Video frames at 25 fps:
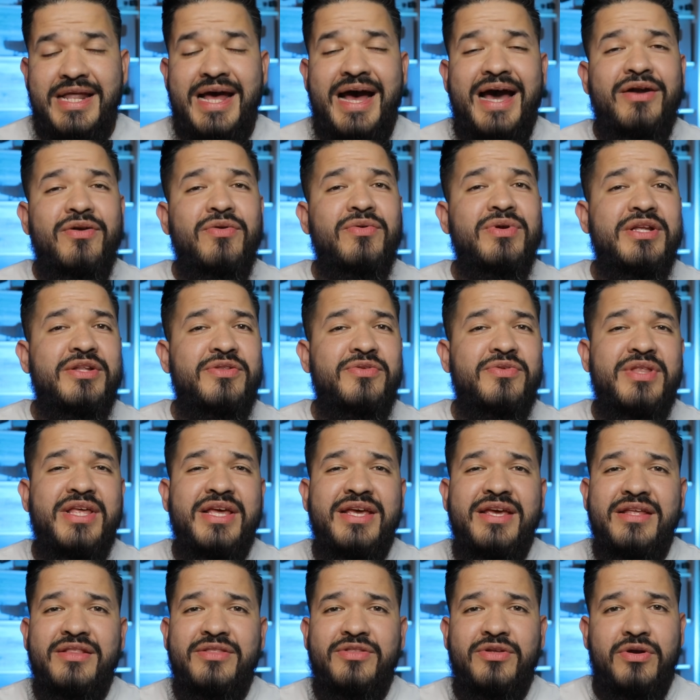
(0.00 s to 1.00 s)
Not only do they
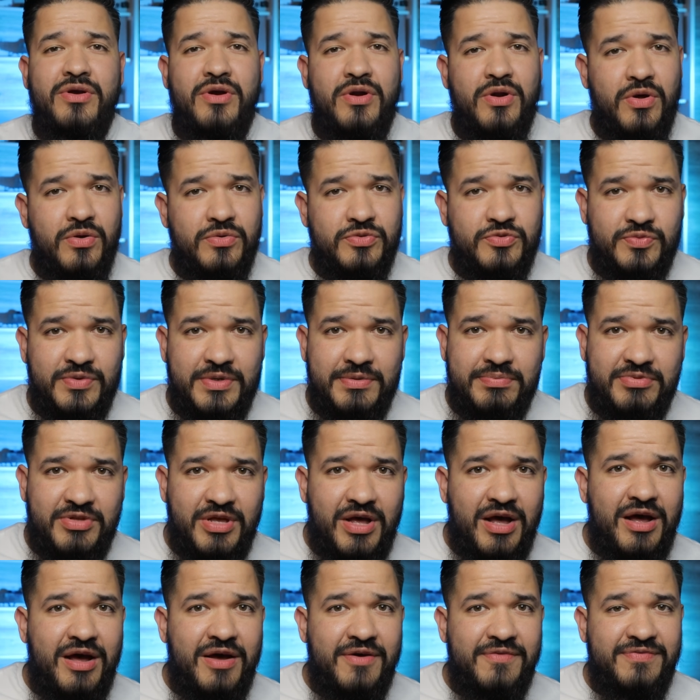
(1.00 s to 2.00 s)
get their clothes ripped
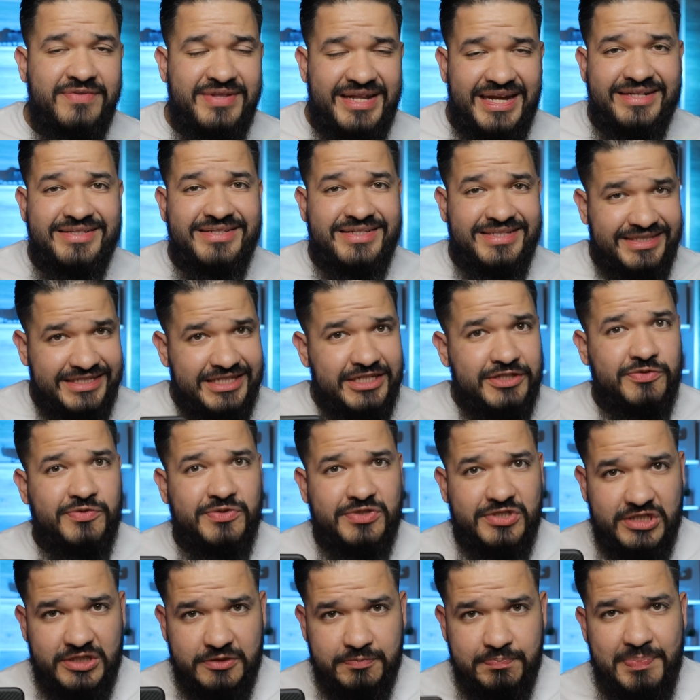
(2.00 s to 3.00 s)
off, like the
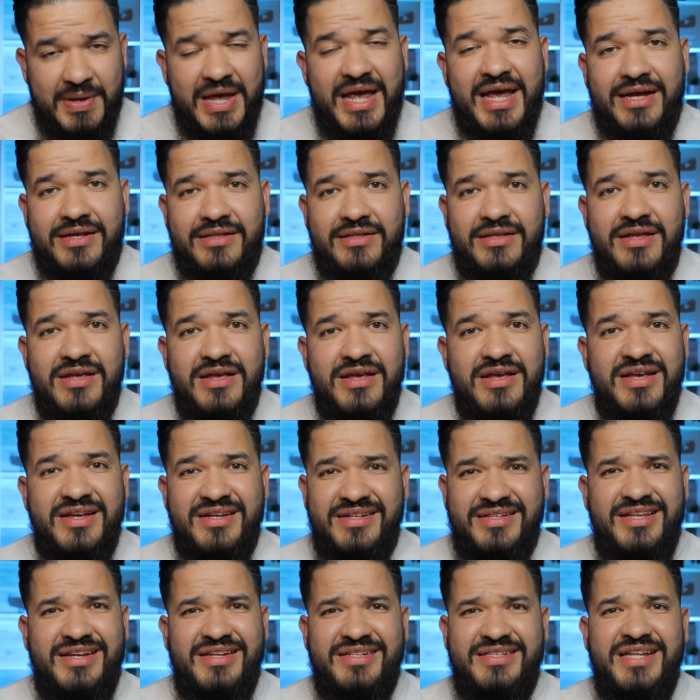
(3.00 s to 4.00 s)
disrespect,
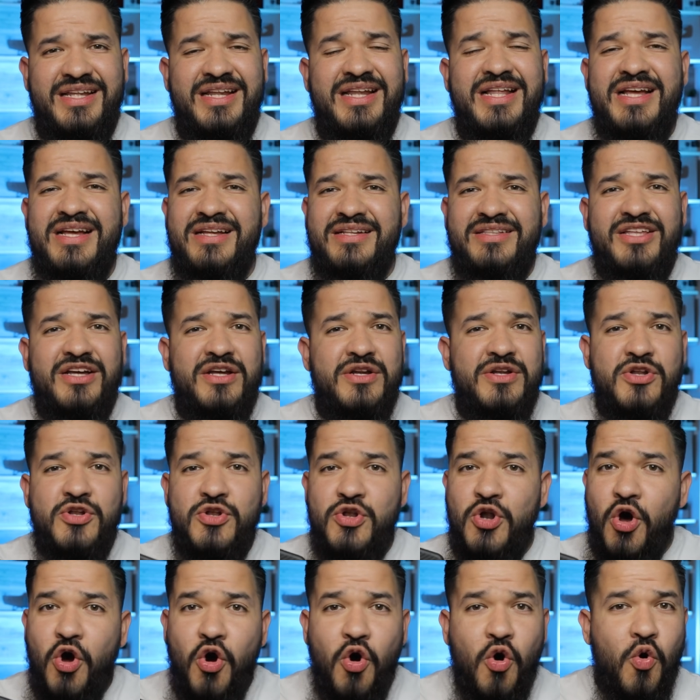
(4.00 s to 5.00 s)
the the the
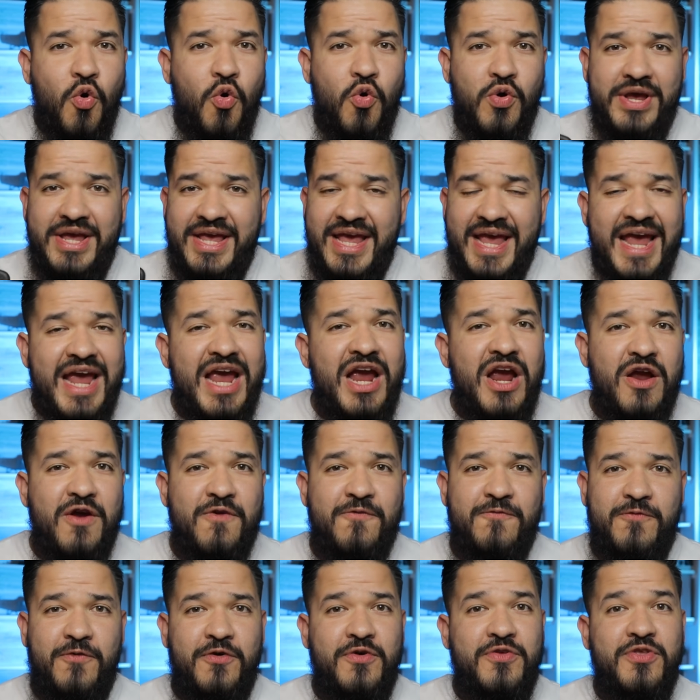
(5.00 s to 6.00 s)
no care
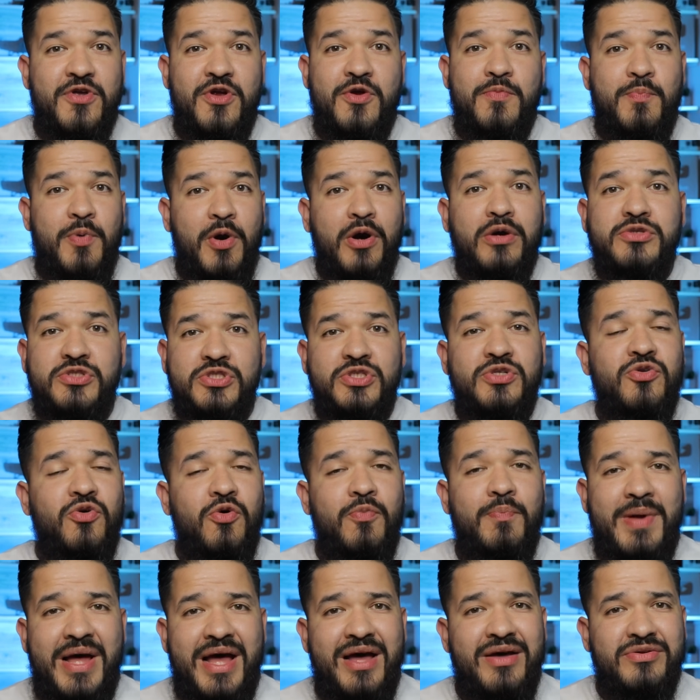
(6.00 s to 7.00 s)
for their personal
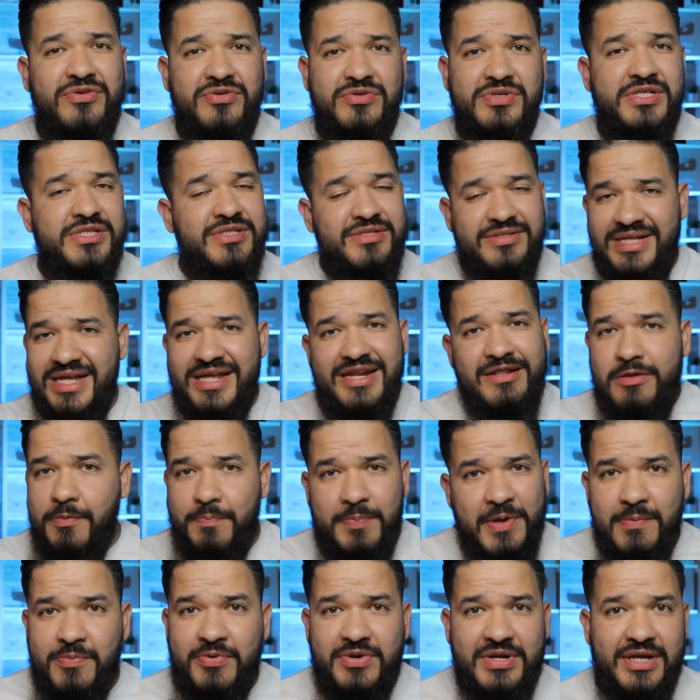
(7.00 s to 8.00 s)
boundaries, they the
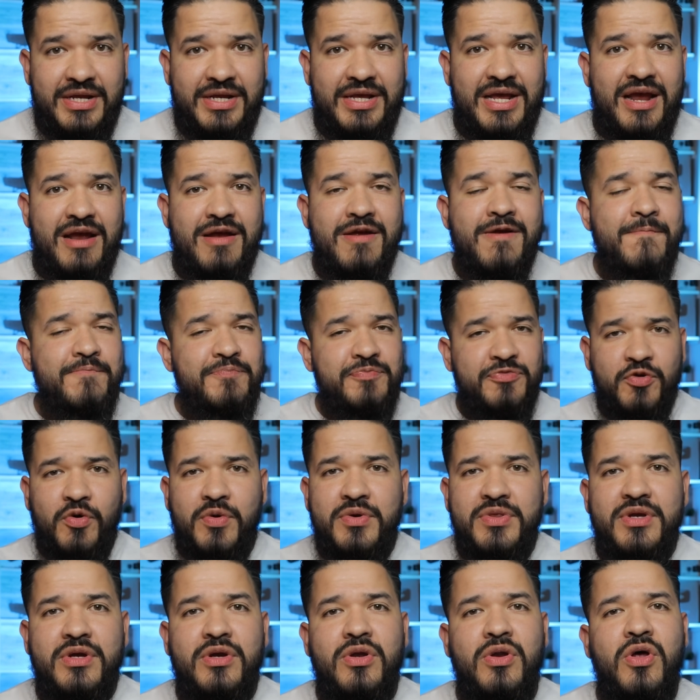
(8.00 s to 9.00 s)
people didn't care,
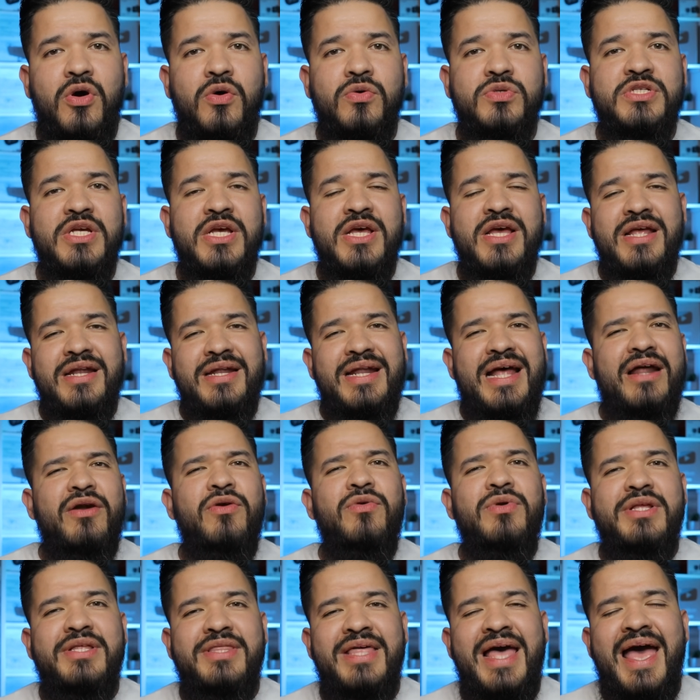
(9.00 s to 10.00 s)
tore their clothes. Not
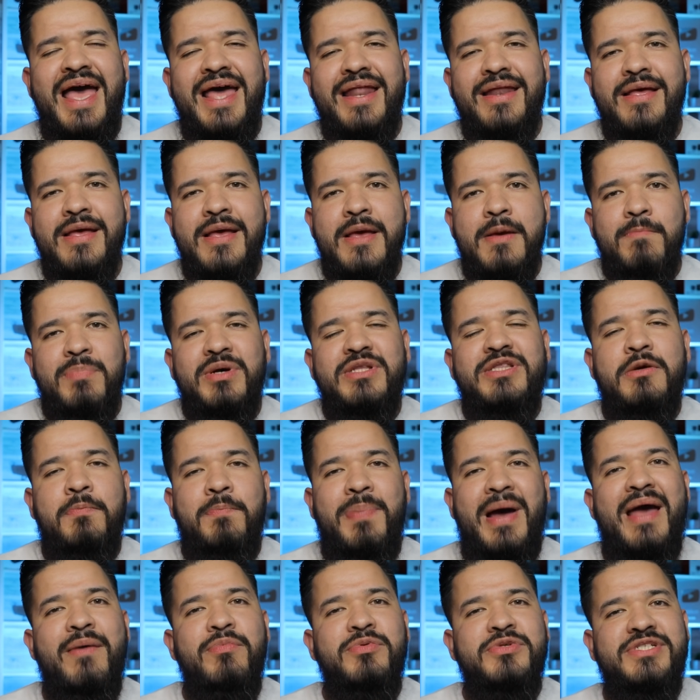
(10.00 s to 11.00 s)
only that, but the
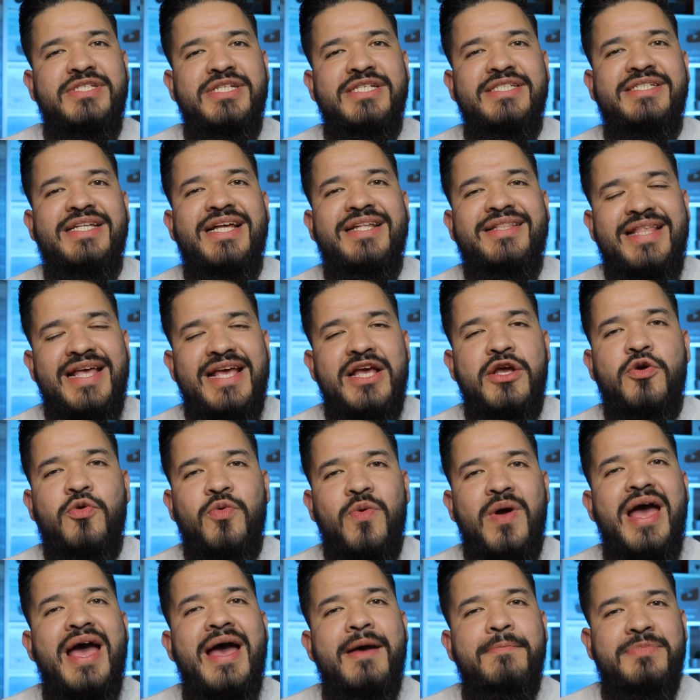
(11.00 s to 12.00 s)
Bible says that they
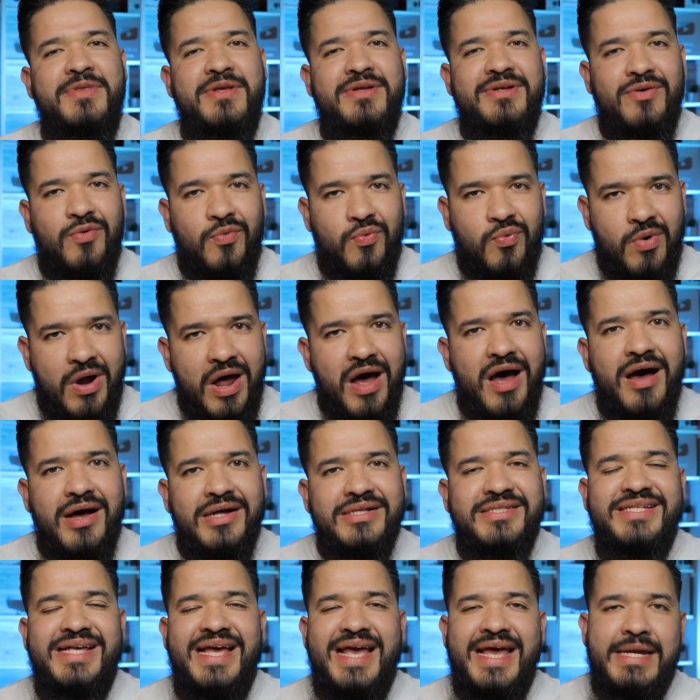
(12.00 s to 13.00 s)
grabbed
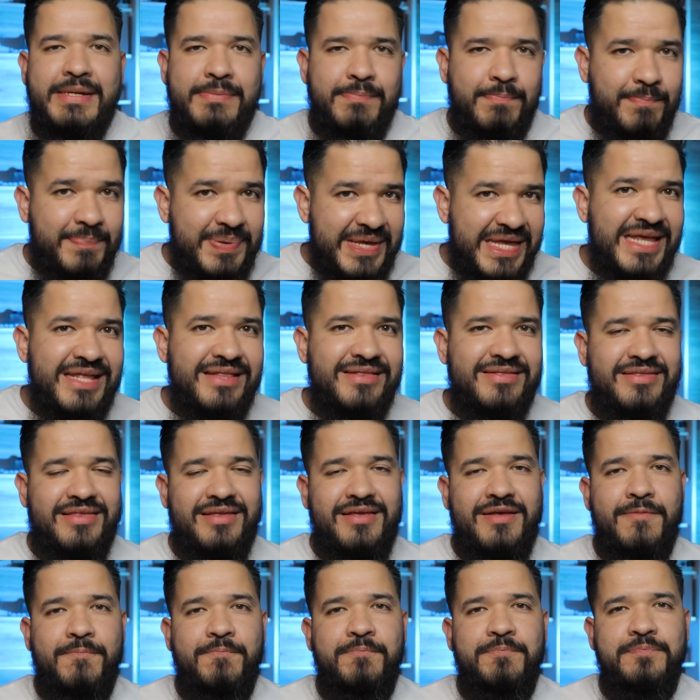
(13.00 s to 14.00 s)
rods and beat
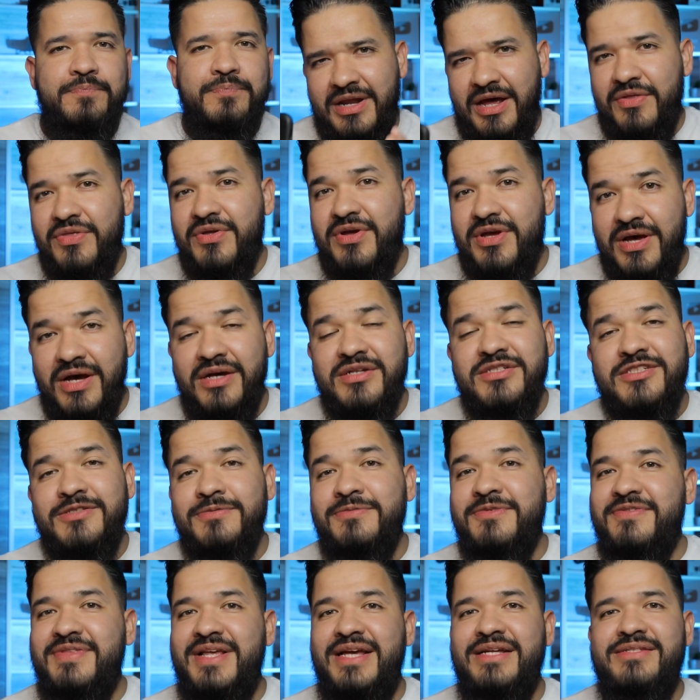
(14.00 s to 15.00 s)
them. Now, the
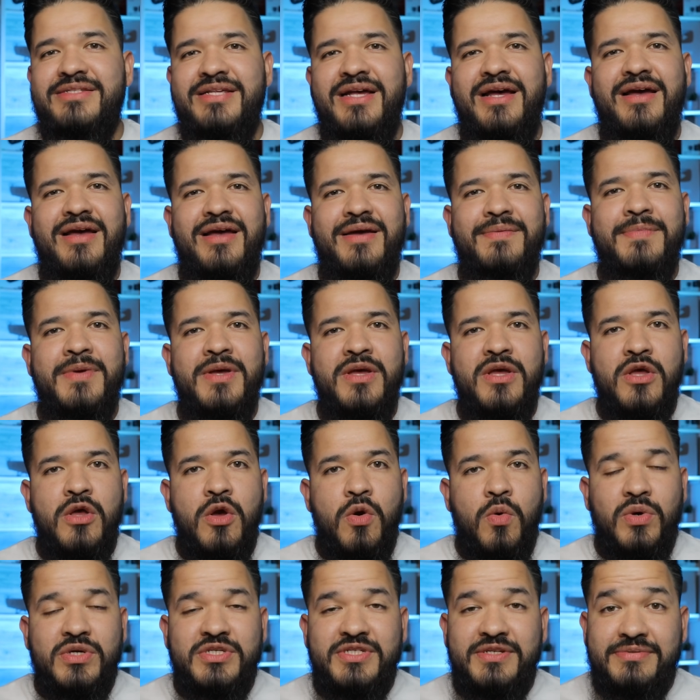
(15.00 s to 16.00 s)
custom of that time
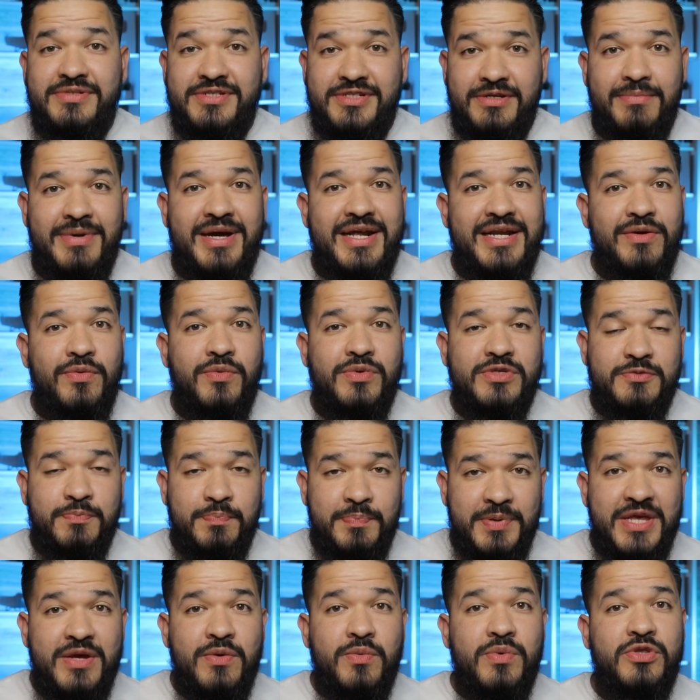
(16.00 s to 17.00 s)
was if somebody was
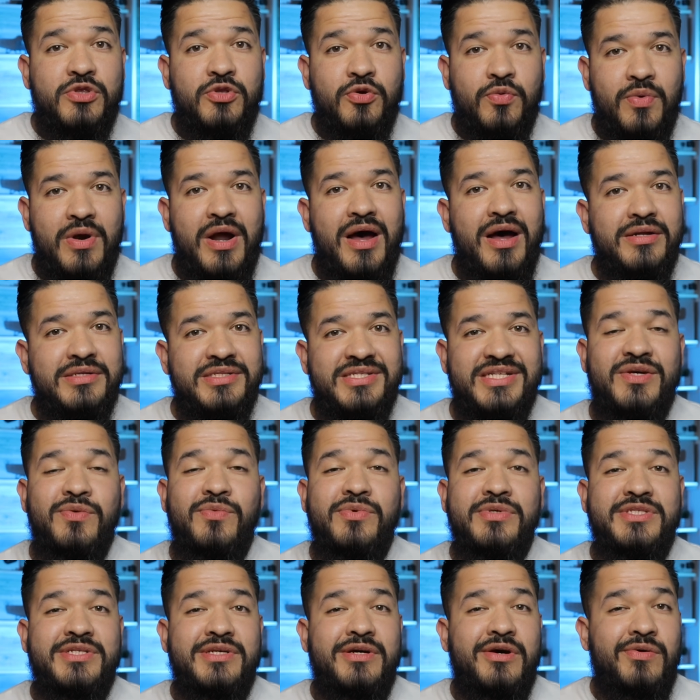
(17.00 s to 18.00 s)
beat with the rods, it
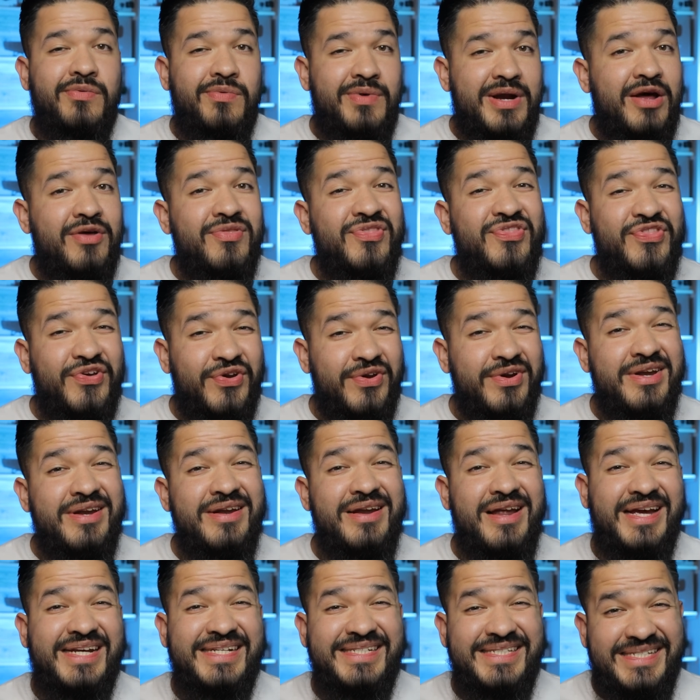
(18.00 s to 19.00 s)
was around
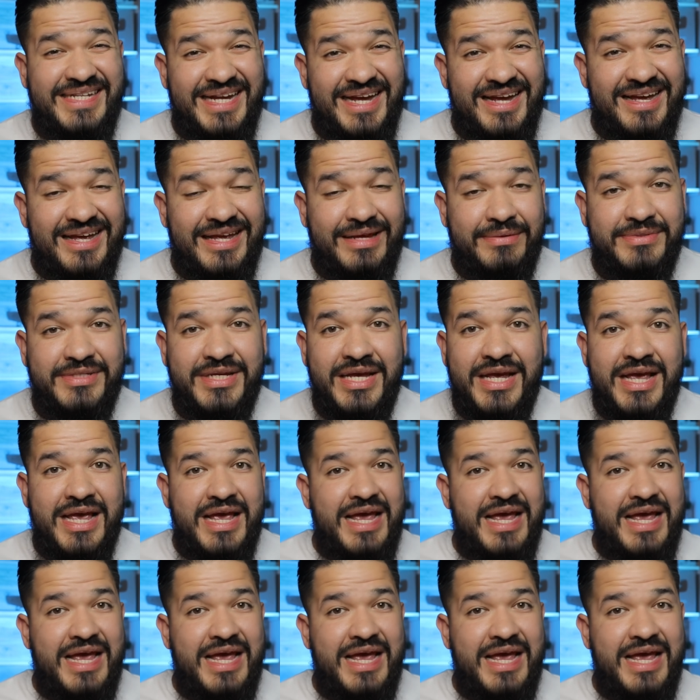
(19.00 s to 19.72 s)
39 times.